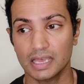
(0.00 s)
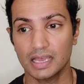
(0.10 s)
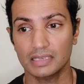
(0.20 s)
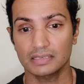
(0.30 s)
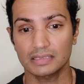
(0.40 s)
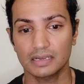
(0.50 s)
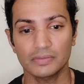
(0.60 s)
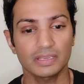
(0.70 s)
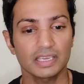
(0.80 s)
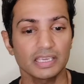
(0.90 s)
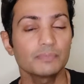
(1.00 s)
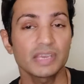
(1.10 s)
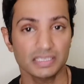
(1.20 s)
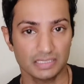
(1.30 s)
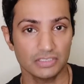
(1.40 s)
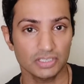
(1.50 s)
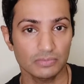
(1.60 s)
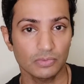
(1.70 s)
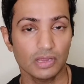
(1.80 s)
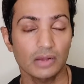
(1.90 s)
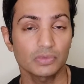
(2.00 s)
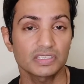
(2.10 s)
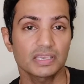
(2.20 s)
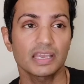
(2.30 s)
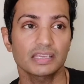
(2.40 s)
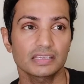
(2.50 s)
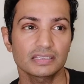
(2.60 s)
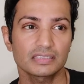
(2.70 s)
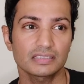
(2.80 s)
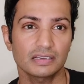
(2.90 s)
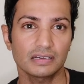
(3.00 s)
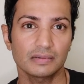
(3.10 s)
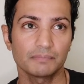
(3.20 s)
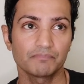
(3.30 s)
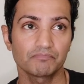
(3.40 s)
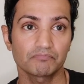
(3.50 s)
that the key message, I would say, is love.